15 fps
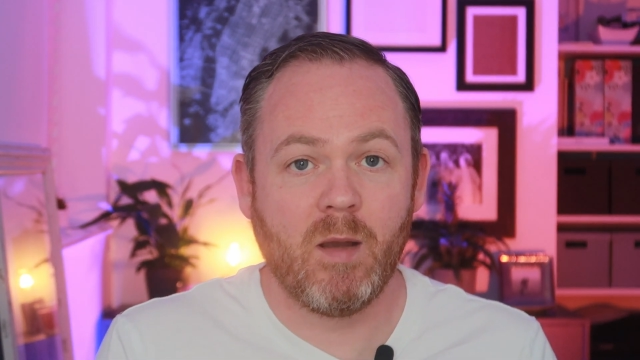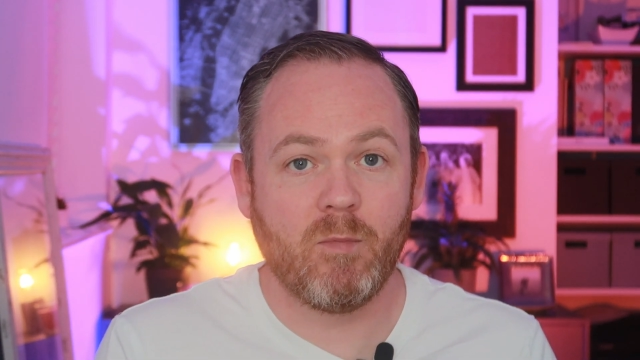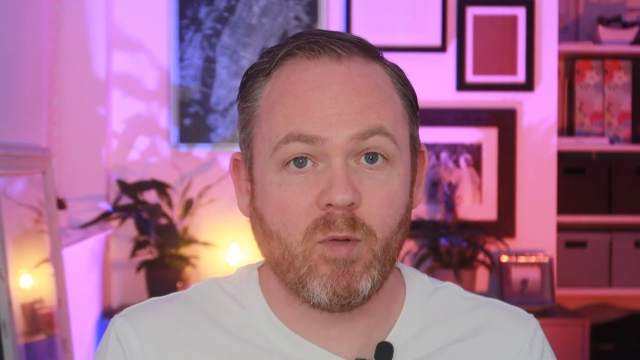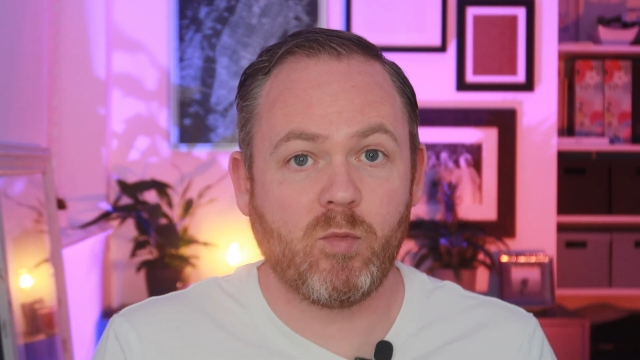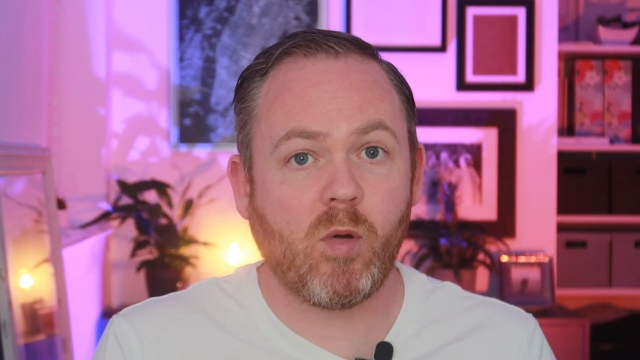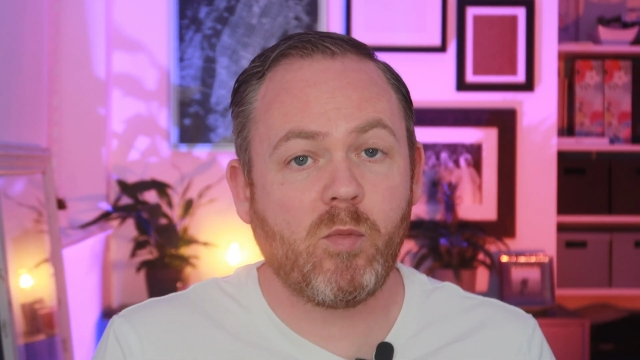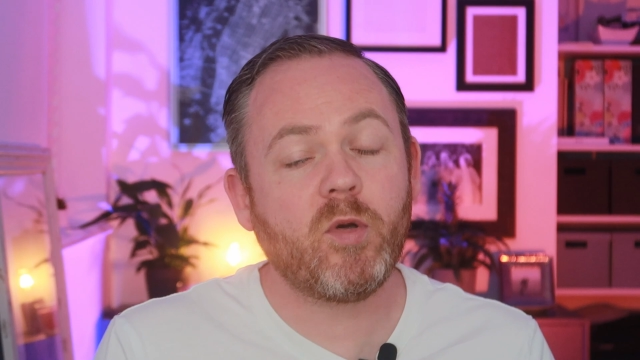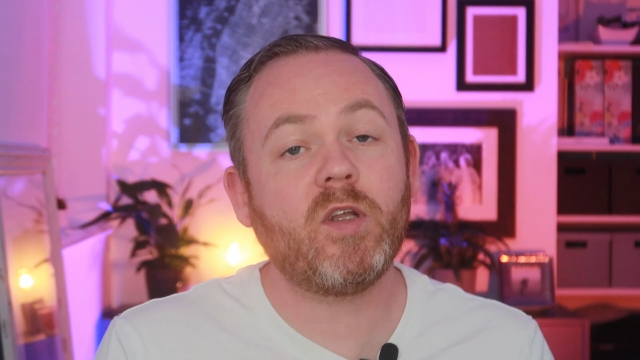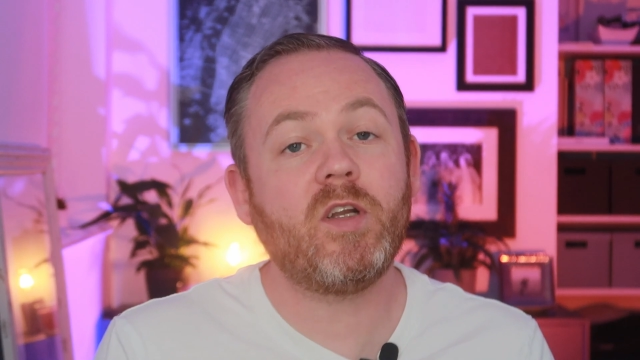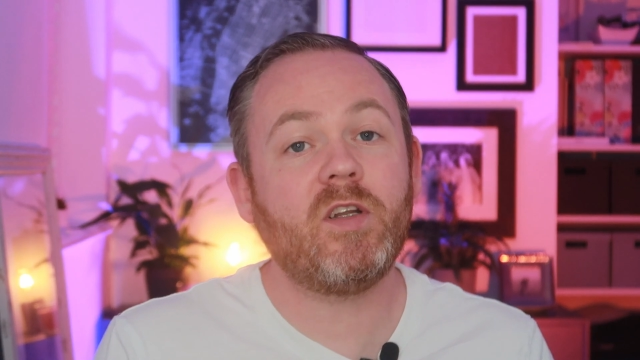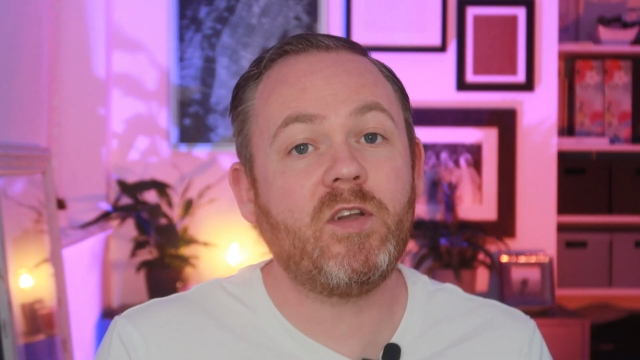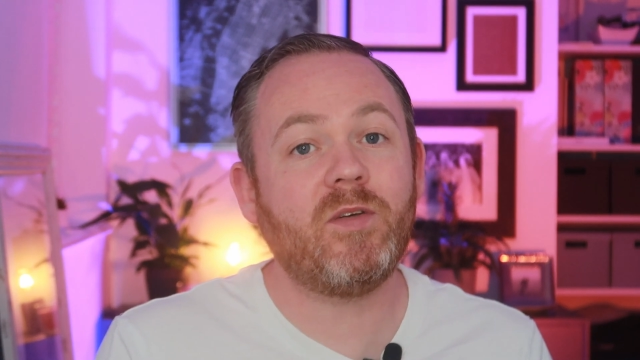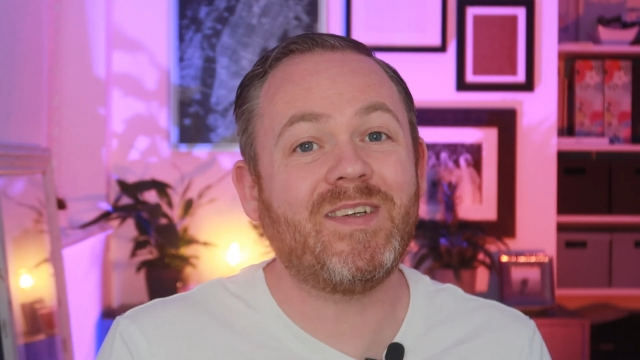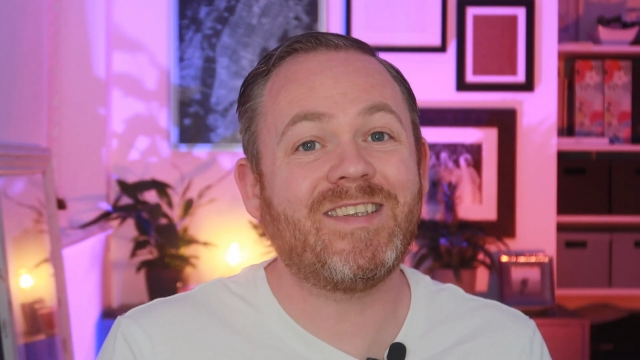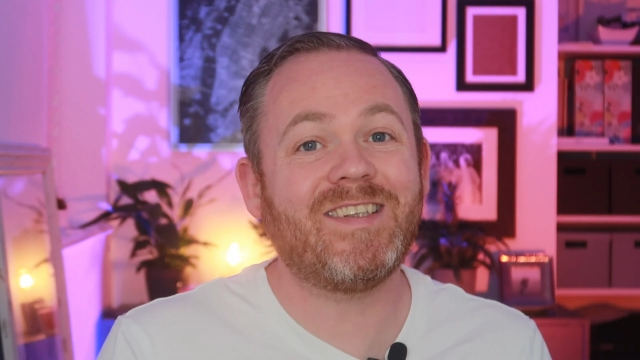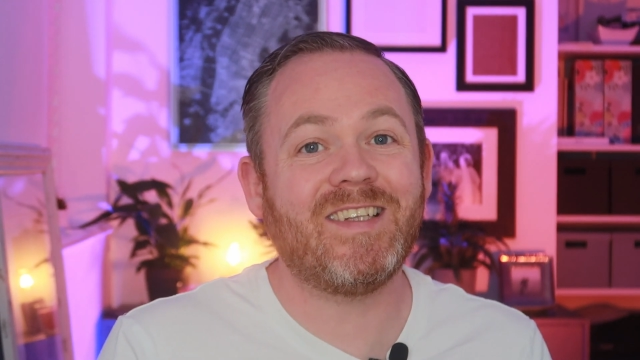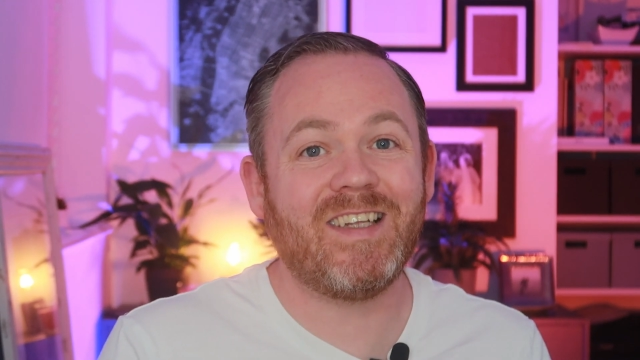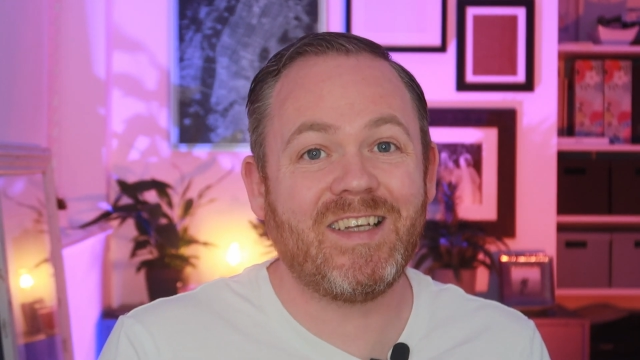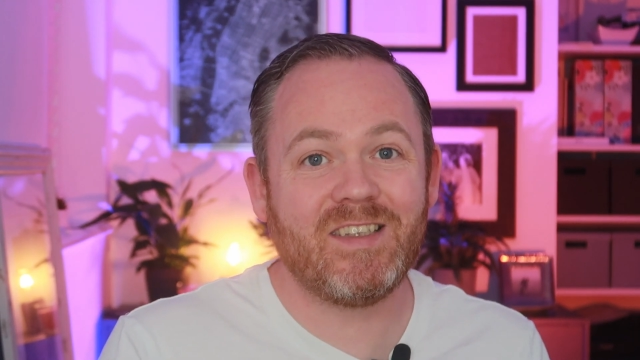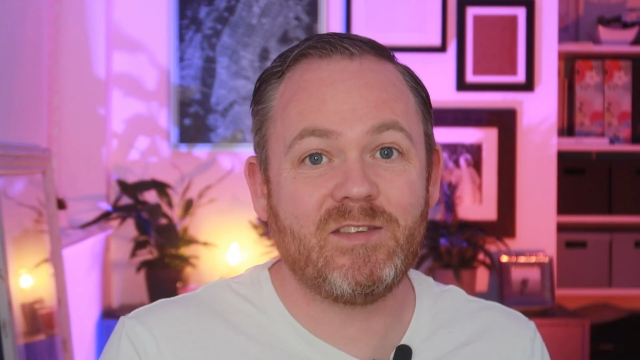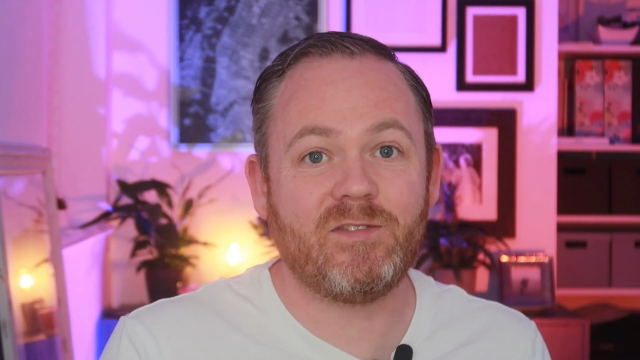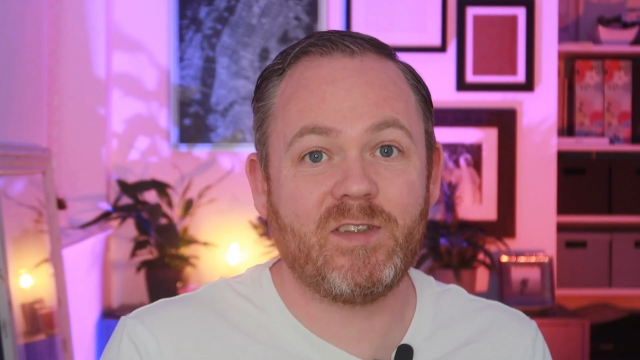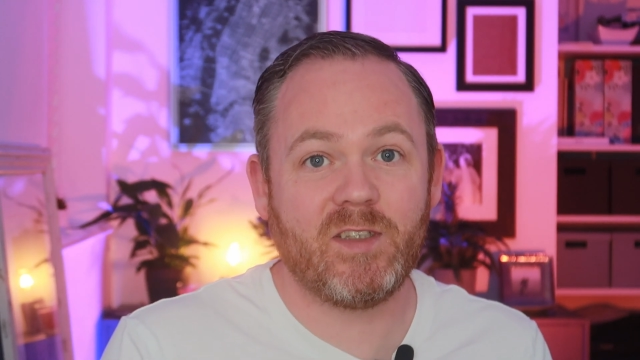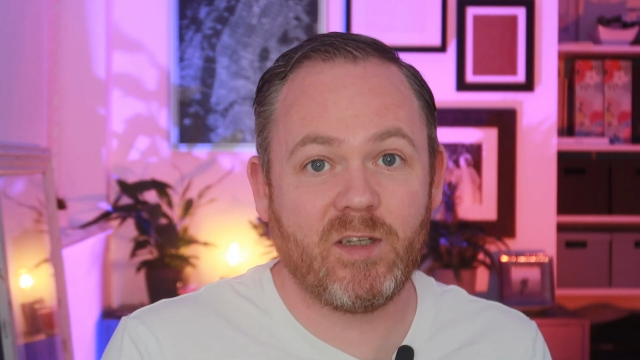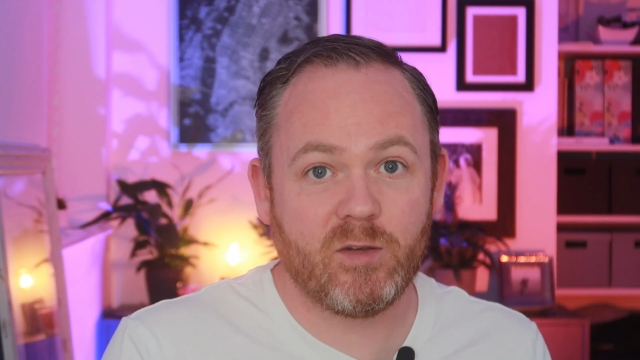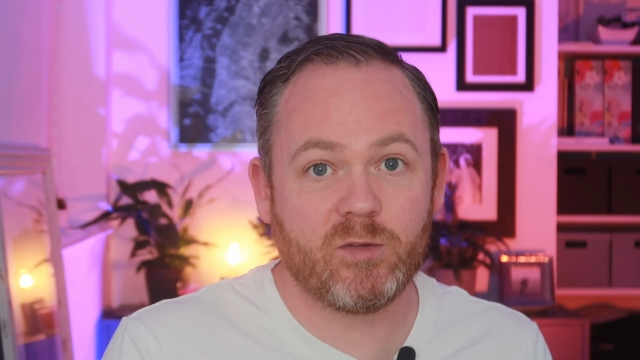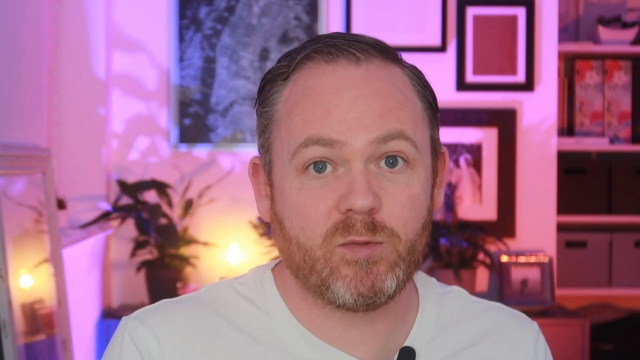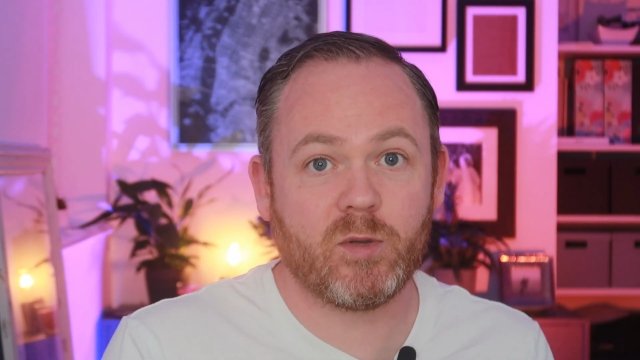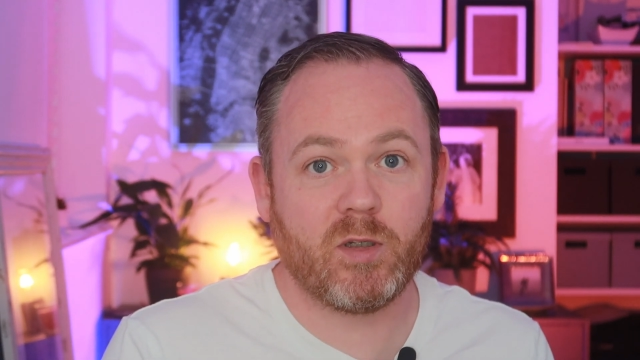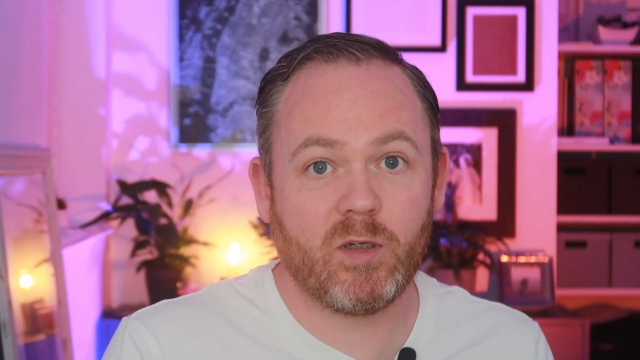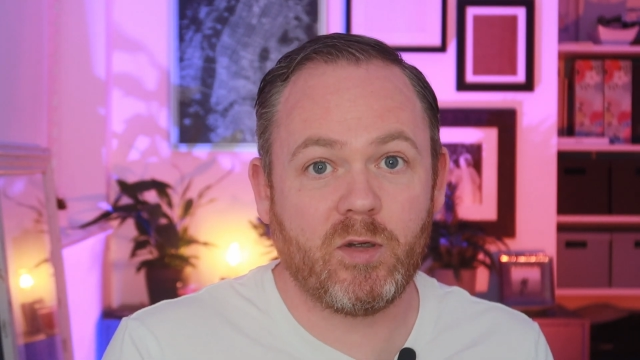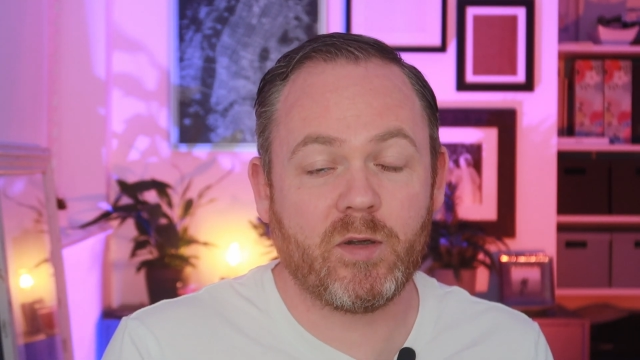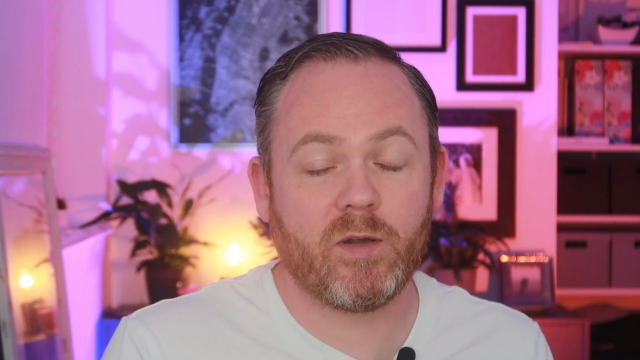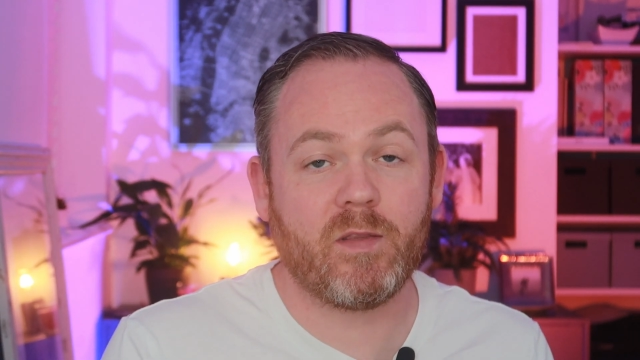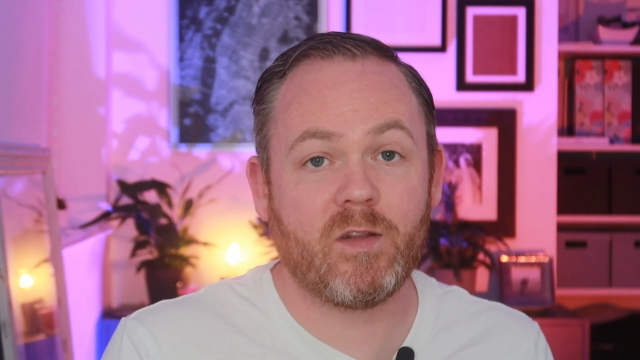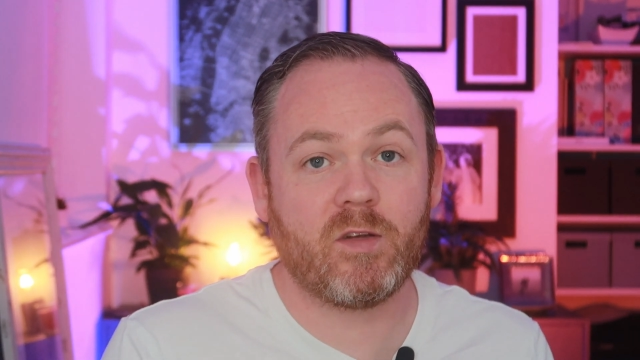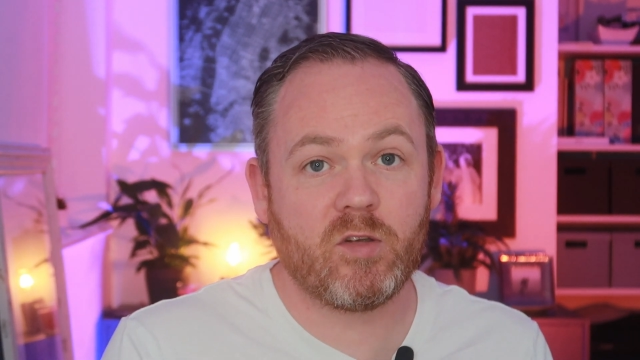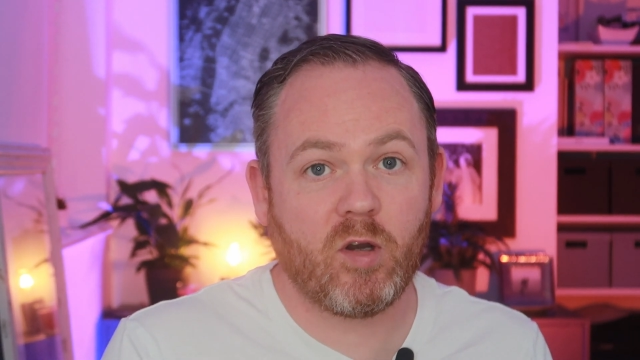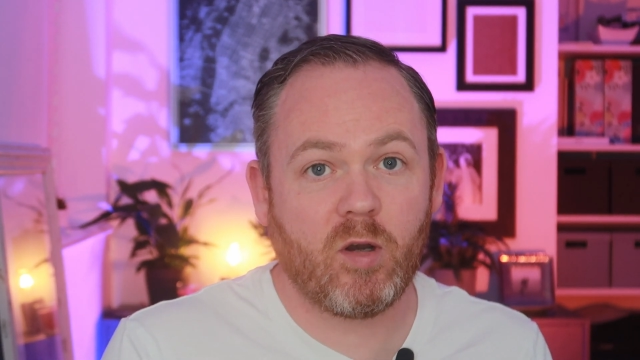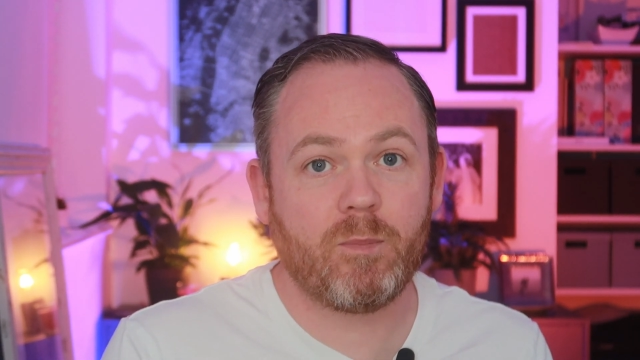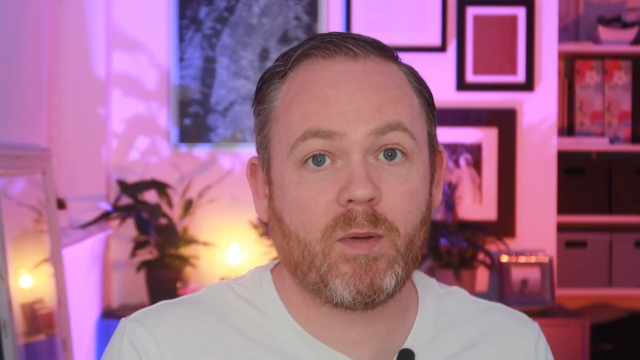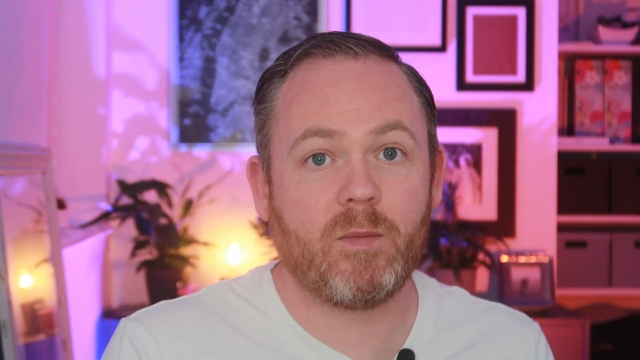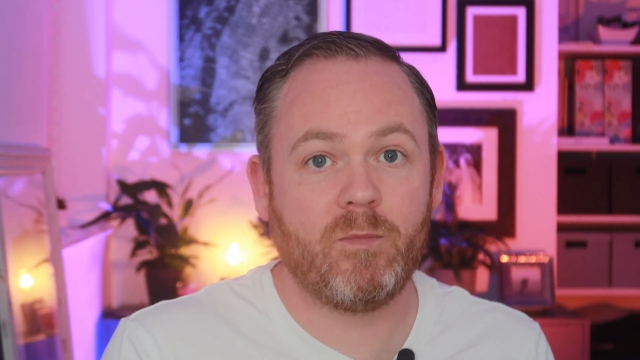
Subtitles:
But what we're going to do in today's video is we're going to look at the top